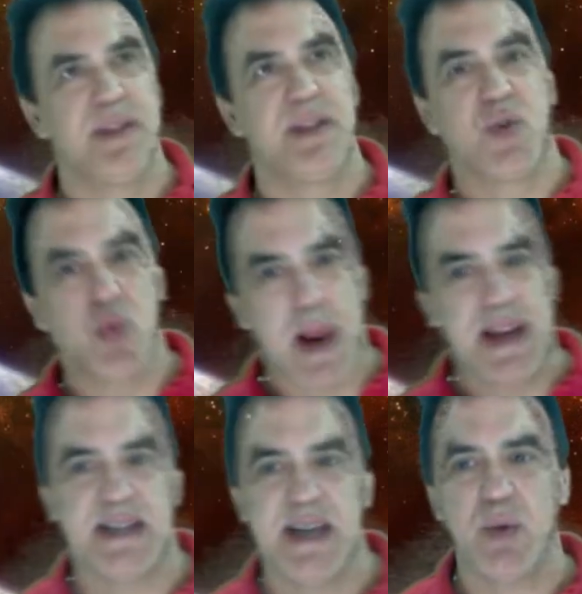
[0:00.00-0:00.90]

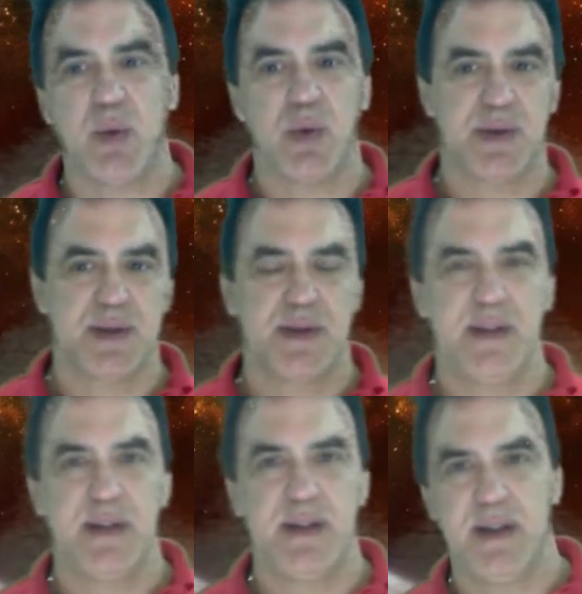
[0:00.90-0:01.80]
great sequels,
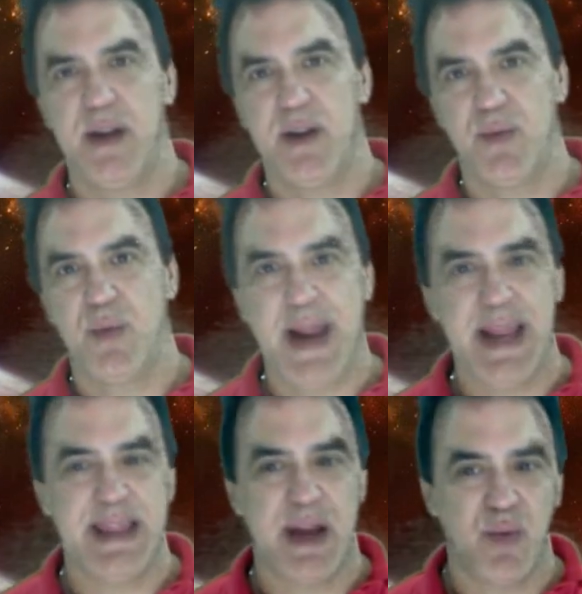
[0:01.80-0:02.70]

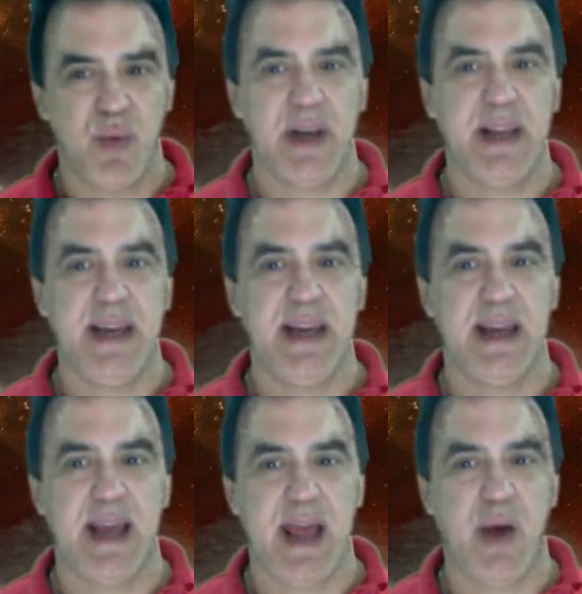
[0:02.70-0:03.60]
right? That really
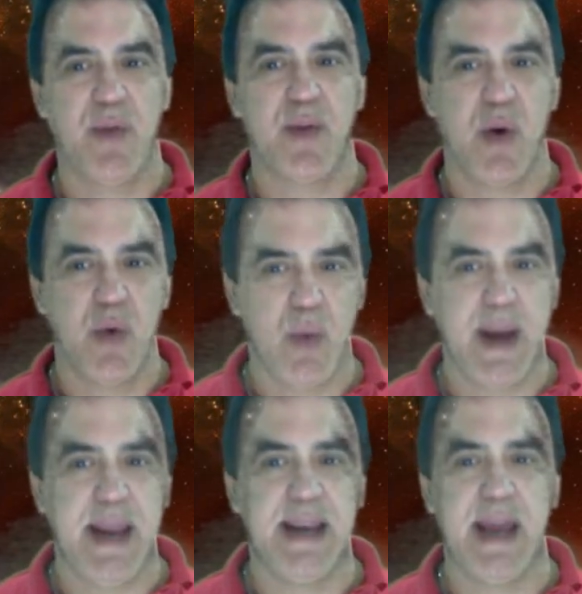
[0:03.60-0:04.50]
held their own
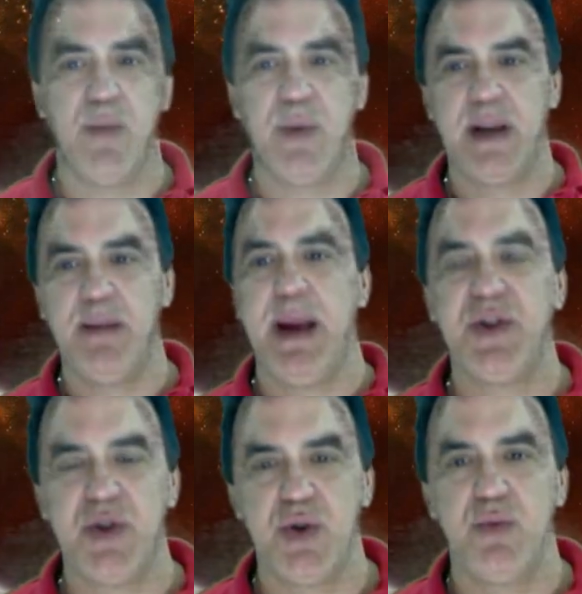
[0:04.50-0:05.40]
weight and really
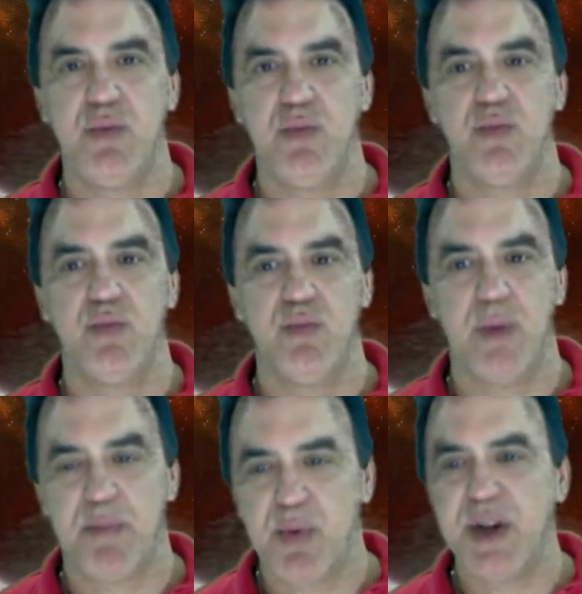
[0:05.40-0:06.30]
made you
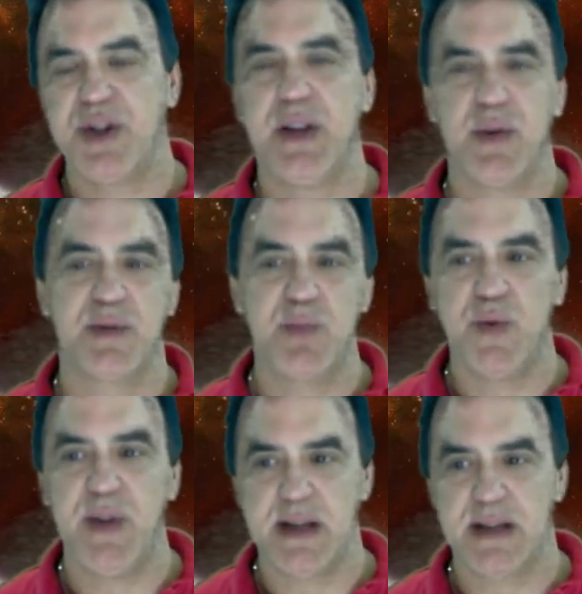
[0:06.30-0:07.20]
appreciate those
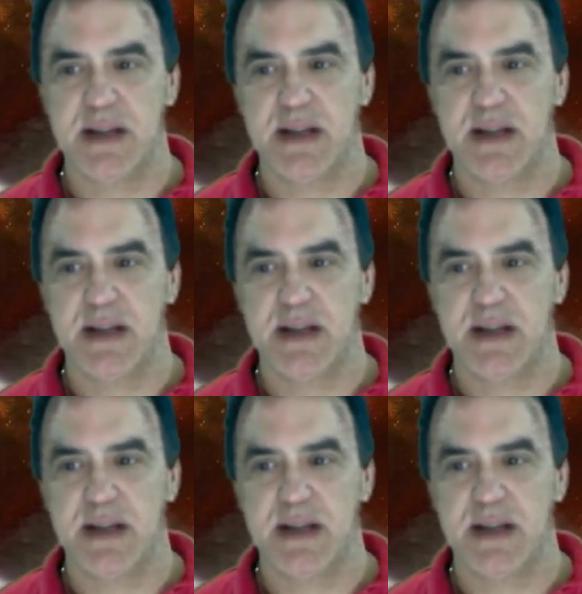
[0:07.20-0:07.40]
movies.